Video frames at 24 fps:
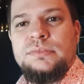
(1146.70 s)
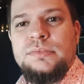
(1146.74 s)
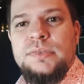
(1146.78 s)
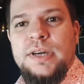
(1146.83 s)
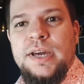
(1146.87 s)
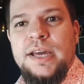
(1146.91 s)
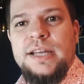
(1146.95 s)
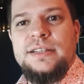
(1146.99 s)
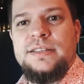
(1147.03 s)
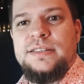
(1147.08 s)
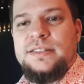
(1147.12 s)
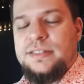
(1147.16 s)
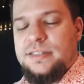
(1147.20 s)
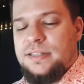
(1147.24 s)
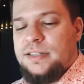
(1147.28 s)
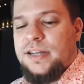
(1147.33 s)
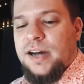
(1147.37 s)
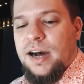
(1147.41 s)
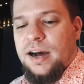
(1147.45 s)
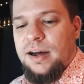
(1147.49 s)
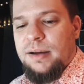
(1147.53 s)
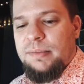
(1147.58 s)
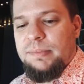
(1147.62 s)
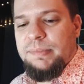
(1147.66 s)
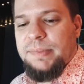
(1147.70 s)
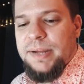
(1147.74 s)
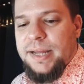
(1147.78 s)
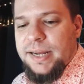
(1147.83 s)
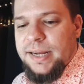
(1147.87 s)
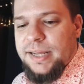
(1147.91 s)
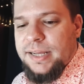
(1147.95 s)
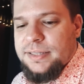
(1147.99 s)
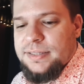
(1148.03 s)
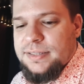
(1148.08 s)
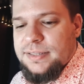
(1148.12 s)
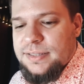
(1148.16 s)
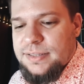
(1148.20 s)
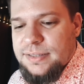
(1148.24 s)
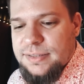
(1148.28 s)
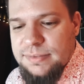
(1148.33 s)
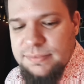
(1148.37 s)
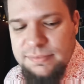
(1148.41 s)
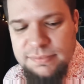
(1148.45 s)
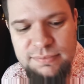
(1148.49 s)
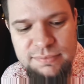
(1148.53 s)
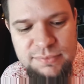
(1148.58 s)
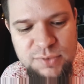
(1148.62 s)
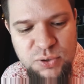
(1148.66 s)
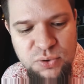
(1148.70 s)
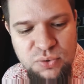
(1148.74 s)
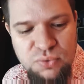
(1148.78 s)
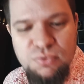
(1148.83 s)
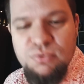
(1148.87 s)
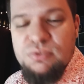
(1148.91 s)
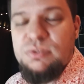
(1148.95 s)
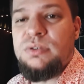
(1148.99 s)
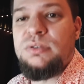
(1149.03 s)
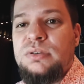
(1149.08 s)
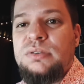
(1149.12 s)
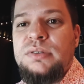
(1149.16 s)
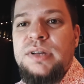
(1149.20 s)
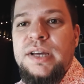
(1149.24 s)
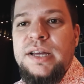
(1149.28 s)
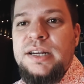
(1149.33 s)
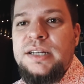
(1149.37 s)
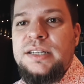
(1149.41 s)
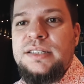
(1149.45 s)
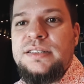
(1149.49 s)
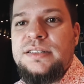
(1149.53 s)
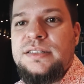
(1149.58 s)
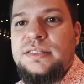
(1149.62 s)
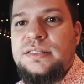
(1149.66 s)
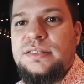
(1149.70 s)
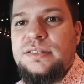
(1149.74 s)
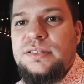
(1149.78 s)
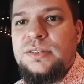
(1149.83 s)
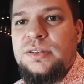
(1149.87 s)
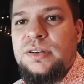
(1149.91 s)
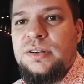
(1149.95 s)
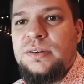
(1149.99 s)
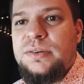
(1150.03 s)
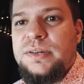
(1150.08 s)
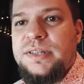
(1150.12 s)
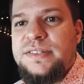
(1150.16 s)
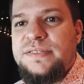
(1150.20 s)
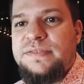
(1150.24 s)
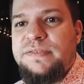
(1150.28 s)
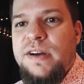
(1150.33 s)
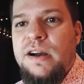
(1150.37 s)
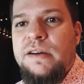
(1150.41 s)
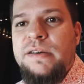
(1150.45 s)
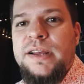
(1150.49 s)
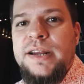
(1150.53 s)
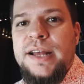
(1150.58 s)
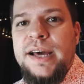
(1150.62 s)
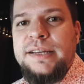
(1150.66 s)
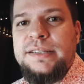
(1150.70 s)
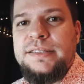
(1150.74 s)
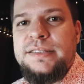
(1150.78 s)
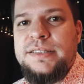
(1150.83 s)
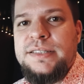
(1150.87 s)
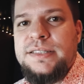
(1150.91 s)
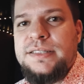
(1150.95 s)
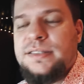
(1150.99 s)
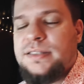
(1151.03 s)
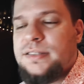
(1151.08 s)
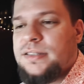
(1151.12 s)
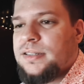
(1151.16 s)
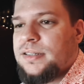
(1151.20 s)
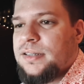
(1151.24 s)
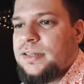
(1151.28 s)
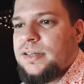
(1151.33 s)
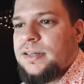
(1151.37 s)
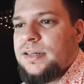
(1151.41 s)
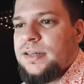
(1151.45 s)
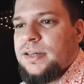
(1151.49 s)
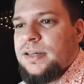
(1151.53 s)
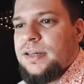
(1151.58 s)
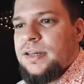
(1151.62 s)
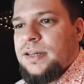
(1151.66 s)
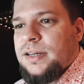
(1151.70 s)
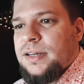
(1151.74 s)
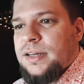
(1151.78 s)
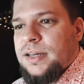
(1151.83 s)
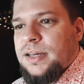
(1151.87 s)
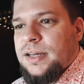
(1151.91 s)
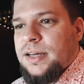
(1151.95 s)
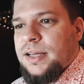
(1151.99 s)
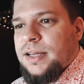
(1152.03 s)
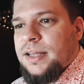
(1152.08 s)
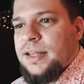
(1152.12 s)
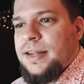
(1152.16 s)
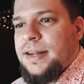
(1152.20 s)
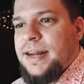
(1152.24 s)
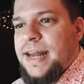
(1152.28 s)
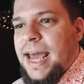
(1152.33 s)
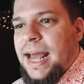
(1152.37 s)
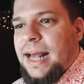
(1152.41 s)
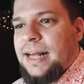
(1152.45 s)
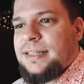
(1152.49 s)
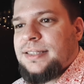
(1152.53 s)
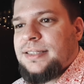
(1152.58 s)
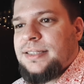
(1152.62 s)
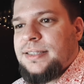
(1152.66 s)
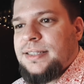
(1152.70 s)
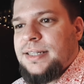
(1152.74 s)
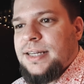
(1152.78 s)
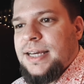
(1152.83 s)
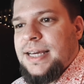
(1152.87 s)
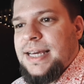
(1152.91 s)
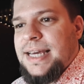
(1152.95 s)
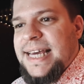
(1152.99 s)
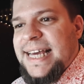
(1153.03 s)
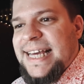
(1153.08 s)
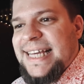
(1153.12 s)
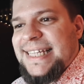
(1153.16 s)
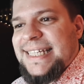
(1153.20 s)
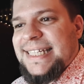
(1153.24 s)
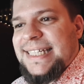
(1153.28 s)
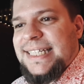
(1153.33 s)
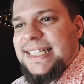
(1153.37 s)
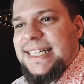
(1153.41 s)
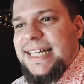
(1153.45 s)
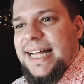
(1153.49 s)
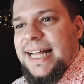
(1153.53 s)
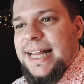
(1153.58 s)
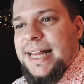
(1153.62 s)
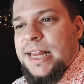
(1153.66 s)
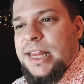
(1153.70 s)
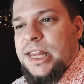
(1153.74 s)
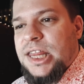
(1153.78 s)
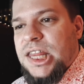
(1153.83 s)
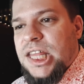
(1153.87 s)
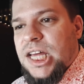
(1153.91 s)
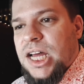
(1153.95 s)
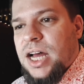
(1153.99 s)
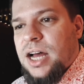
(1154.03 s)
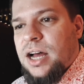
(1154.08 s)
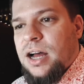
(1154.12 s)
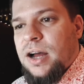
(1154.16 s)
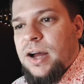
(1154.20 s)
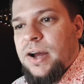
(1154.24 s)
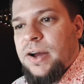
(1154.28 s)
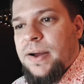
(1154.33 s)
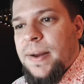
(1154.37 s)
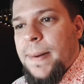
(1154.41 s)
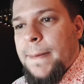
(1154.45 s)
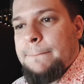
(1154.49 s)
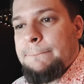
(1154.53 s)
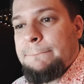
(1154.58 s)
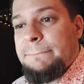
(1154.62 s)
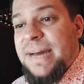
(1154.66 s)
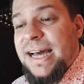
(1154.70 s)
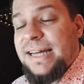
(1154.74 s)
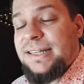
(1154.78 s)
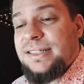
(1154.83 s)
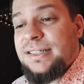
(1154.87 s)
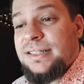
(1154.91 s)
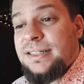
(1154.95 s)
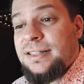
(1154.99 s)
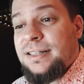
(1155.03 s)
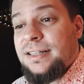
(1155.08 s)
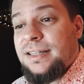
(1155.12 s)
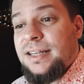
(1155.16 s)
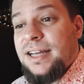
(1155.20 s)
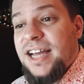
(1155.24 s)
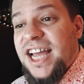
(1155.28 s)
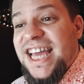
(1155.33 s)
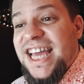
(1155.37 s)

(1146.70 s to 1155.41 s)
It's dumb and it's cool and it's, you know, it's very 90s. Next is the Mattel